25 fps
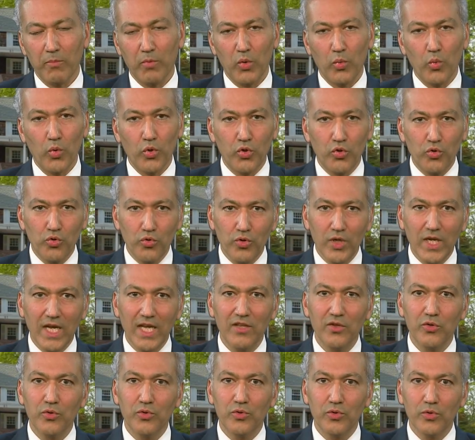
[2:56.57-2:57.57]
But what you
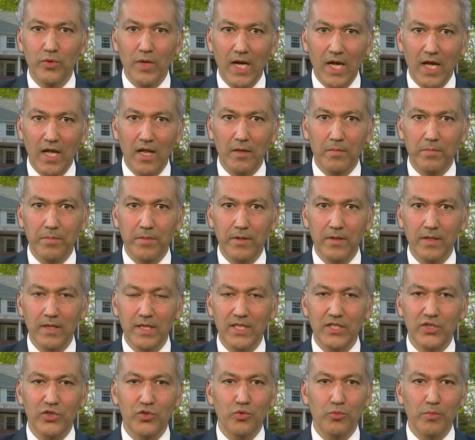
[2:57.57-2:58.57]
can do to help
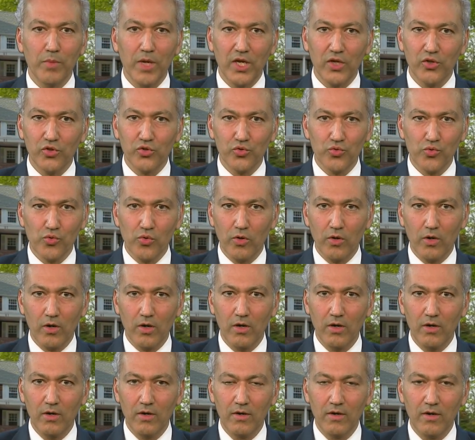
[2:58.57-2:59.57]
is to make
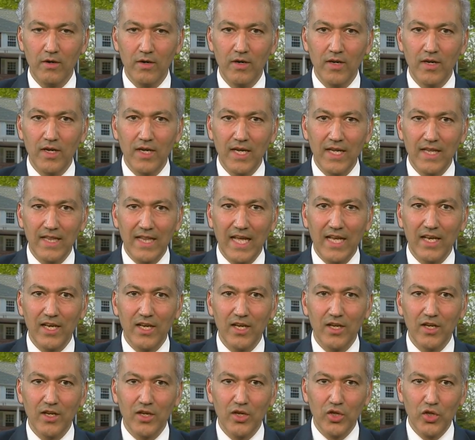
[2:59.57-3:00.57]
sure that
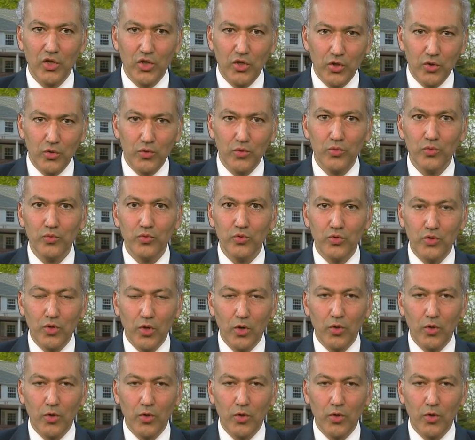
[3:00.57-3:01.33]
you